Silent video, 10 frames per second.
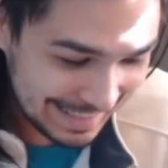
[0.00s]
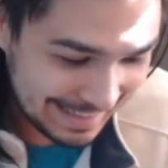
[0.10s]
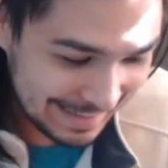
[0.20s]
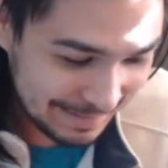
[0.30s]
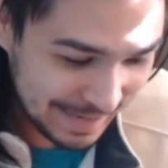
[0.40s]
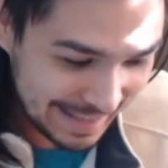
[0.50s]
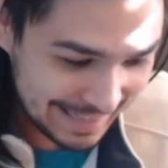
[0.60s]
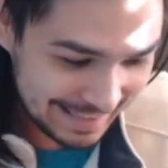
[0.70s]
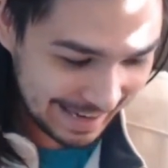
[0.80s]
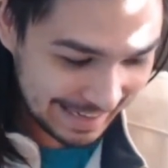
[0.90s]

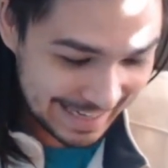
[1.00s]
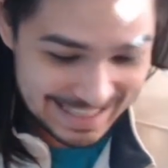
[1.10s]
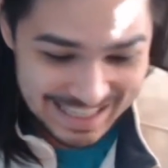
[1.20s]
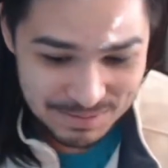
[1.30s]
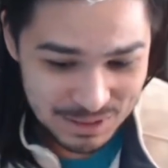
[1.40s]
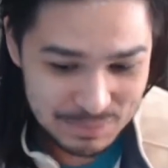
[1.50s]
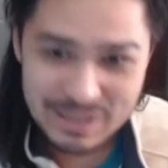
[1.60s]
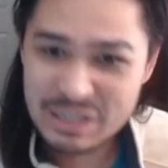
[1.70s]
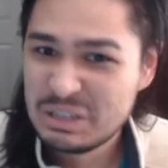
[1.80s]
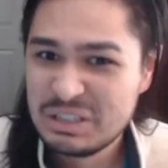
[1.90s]
I guess it's supposed to be a
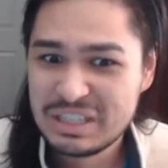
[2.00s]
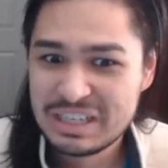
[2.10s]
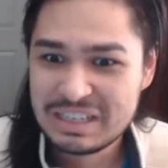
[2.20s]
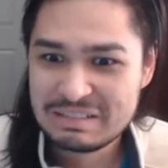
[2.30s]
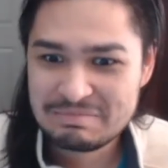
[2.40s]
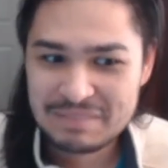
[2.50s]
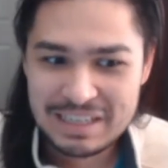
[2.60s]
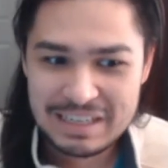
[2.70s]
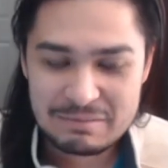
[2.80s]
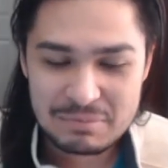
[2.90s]
good thing,
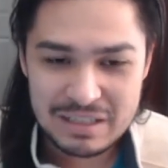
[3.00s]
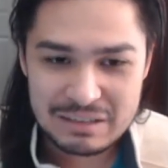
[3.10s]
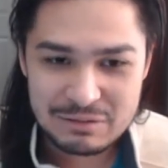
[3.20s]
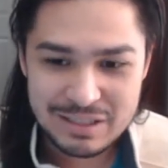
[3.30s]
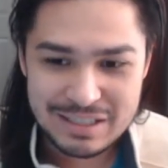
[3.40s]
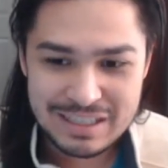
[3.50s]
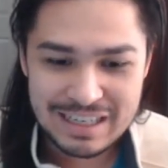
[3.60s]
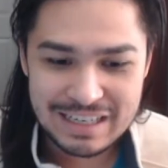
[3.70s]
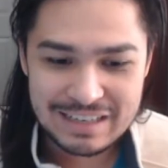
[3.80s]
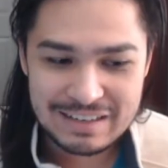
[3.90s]
but it was just
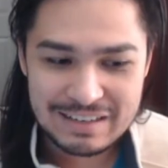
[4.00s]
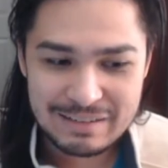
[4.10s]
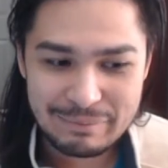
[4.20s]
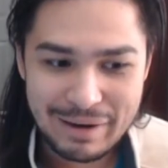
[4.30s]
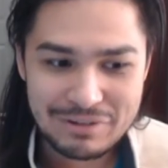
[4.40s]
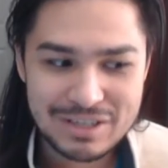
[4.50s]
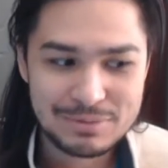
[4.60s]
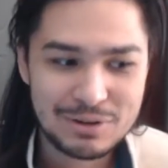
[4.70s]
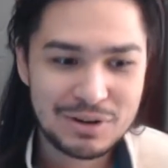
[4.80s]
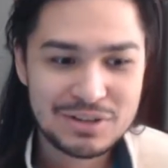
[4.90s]
like bioship
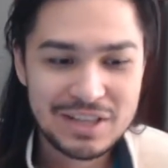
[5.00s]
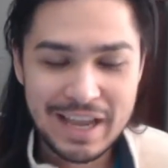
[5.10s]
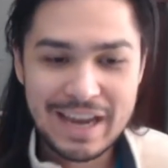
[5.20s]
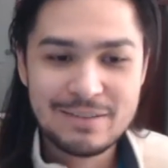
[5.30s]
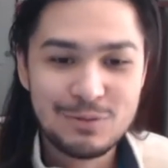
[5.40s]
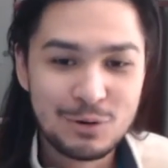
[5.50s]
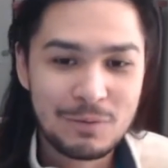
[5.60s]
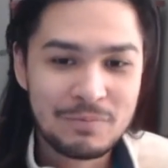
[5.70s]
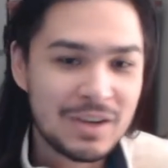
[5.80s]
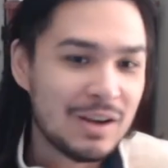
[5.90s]
turned into the egg form.